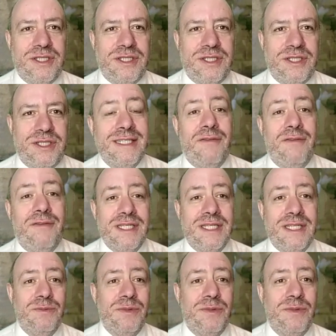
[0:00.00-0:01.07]
Israelite
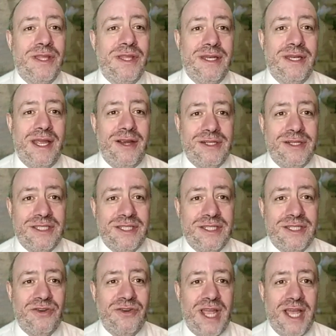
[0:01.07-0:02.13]
sovereignty within Eretz
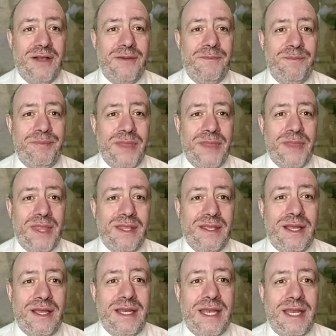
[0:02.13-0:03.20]
Israel.
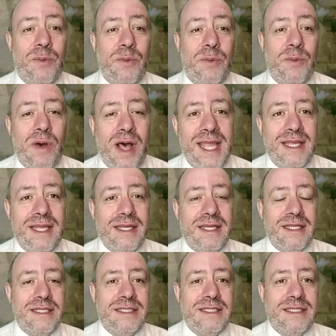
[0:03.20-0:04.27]
Now, why
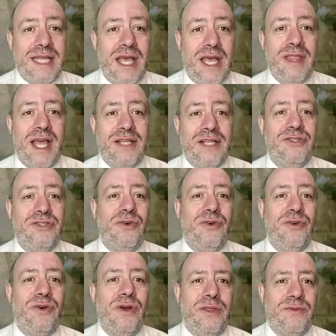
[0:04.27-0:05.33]
tell that
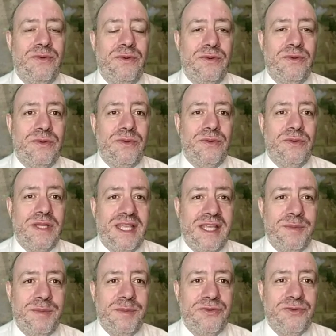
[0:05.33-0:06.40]
story through the
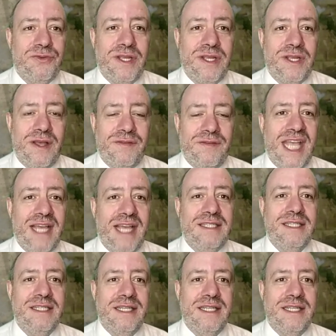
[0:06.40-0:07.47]
imagery of the
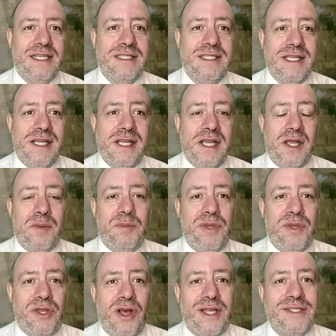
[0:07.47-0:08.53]
Exodus?
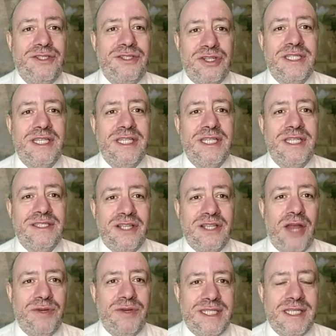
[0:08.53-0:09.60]
Because just as
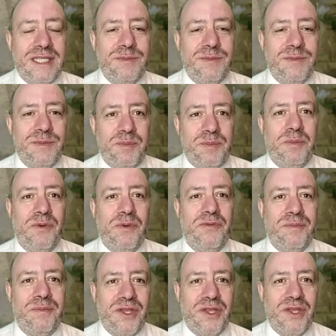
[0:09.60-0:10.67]
God redeemed our people
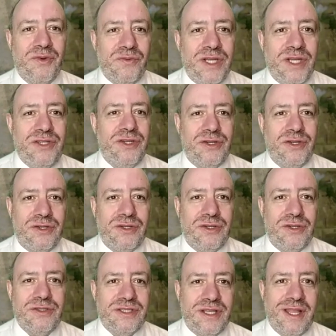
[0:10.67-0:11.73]
from the original
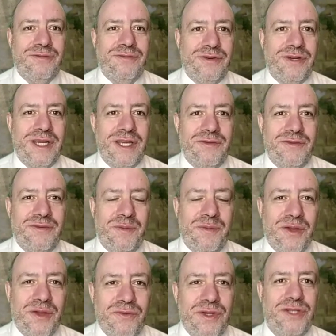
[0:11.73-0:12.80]
slavery, from
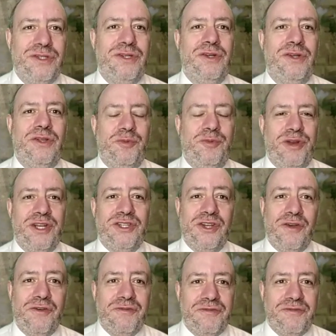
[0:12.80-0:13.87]
the original oppression
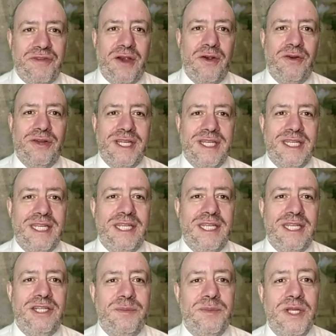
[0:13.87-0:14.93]
of Pharaoh in
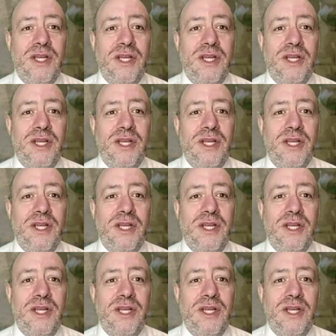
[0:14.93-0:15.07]
Egypt,